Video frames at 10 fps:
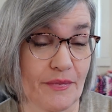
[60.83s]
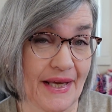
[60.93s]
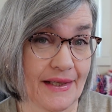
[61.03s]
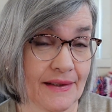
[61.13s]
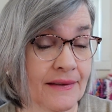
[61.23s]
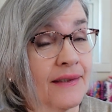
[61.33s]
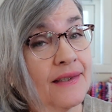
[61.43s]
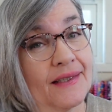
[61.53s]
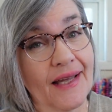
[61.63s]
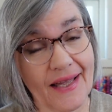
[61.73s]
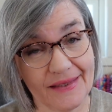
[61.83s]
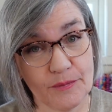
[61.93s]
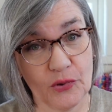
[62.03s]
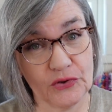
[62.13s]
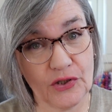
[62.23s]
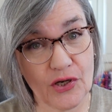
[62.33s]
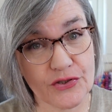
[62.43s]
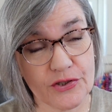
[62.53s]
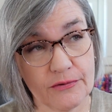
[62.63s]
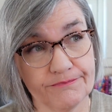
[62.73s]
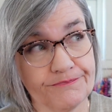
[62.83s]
me and the podcast.